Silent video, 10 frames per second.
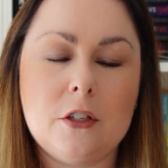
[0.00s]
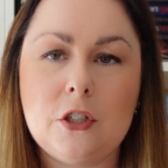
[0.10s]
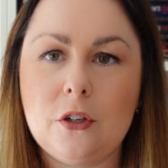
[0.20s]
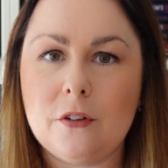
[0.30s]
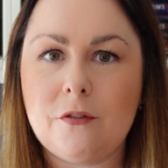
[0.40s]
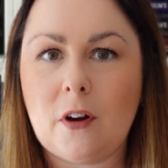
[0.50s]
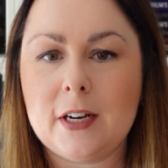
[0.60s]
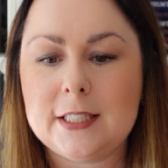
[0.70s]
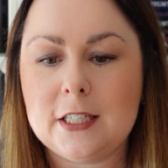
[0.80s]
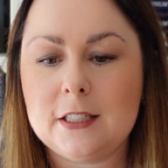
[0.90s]
to the
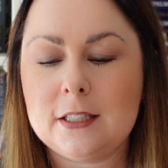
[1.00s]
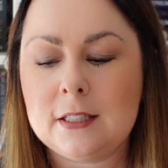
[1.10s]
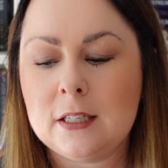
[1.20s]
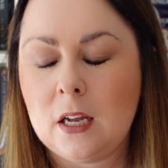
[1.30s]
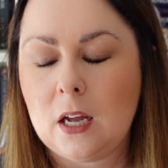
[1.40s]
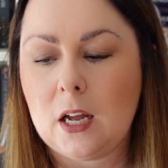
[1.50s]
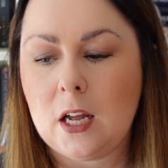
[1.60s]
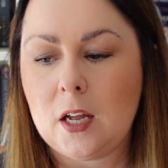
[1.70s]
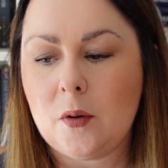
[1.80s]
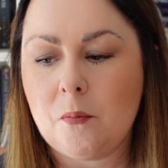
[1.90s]
fighters,
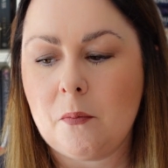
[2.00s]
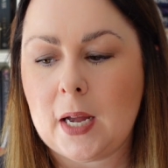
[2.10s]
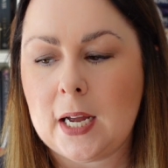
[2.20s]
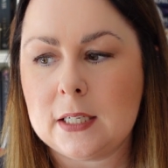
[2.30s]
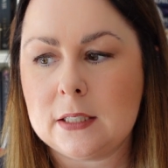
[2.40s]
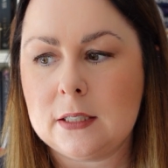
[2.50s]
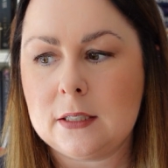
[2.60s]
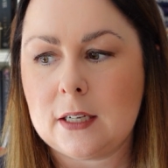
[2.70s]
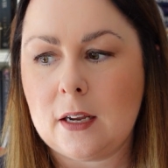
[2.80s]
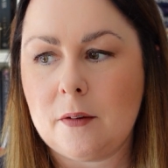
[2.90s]
and